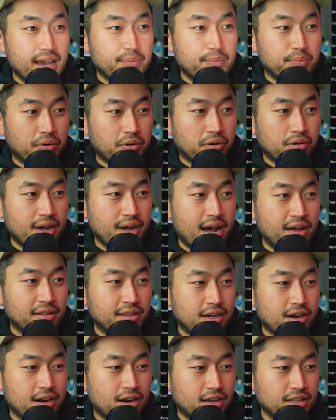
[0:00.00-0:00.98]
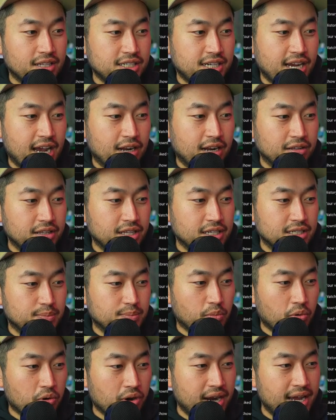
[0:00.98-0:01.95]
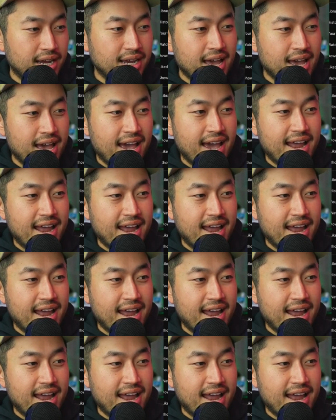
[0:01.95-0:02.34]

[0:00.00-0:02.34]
a poll out there on the channel this morning,